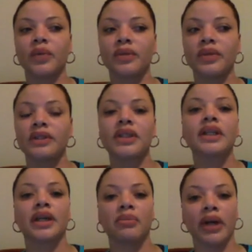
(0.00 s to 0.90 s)
I think
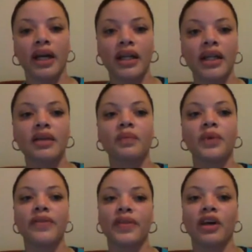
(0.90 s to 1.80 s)
one's going to come back
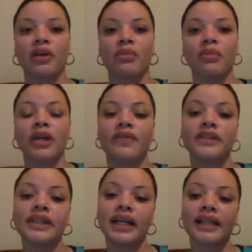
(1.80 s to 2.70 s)
with them. And
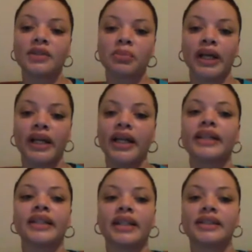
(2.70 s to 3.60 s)
if it's not Castle
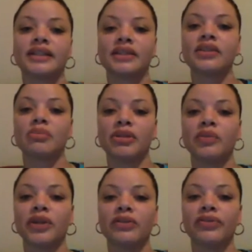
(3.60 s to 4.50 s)
Black, I think it still
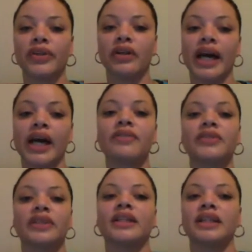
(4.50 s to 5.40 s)
could be Winterfell
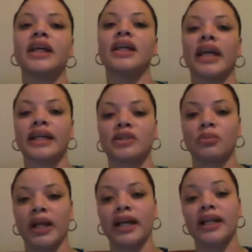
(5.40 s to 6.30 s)
after they take
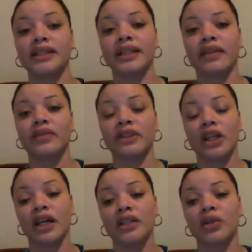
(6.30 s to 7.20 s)
Castle Black and
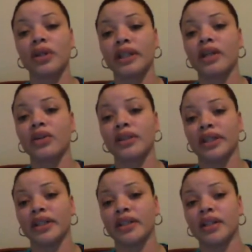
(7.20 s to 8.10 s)
save Jon. Or they
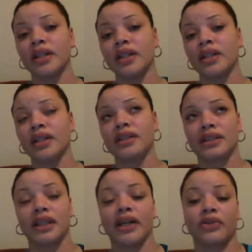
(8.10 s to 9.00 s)
go there
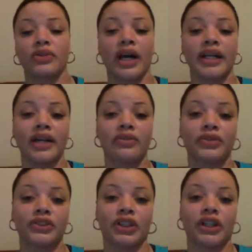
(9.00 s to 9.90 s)
to kind of
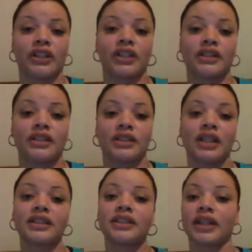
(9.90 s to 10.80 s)
ride out for Jon because
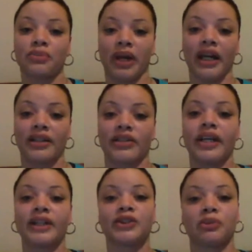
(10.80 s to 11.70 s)
he doesn't come
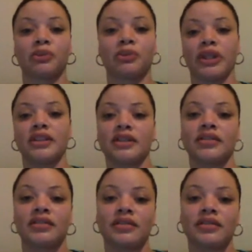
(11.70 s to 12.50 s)
back and they're extra pissed.